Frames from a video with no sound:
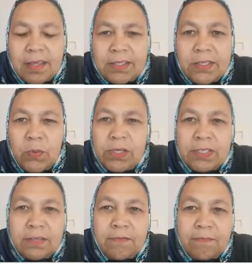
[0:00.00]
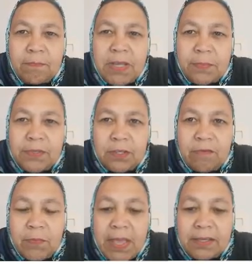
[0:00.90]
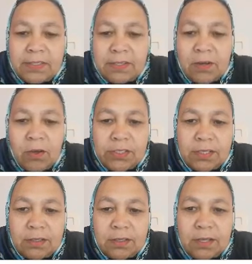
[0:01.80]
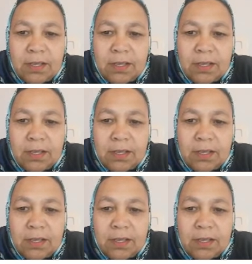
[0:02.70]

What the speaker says: So what is the purpose of a magazine article?